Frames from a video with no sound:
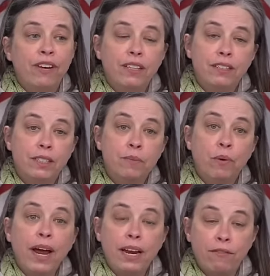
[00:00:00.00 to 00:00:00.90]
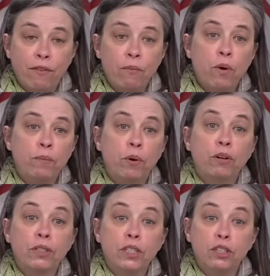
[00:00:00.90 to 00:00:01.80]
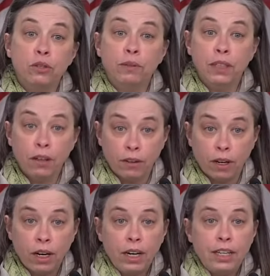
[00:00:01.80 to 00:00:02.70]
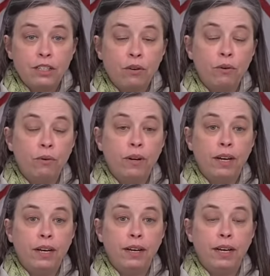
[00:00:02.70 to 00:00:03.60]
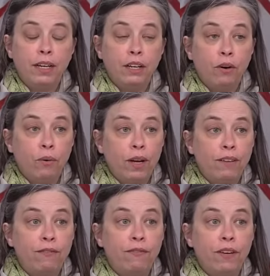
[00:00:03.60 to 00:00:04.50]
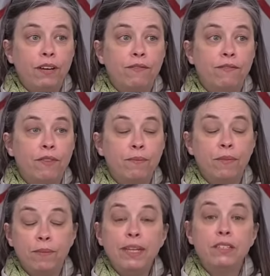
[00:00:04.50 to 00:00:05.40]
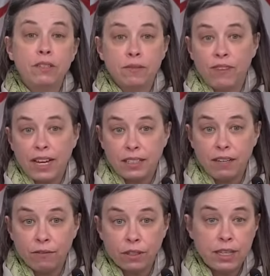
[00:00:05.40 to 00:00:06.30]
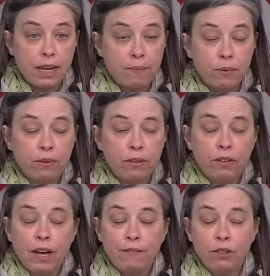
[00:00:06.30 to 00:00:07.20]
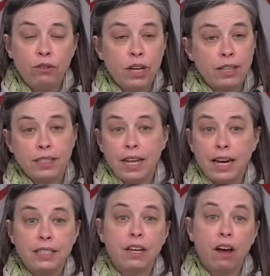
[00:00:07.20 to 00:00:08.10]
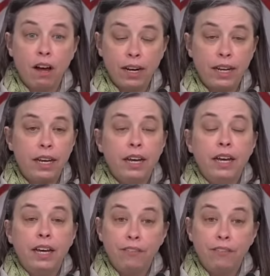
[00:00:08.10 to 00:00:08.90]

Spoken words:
prevent spread from one person to another. So you know, if the measles vaccine, for example, you have two shots of that, it's highly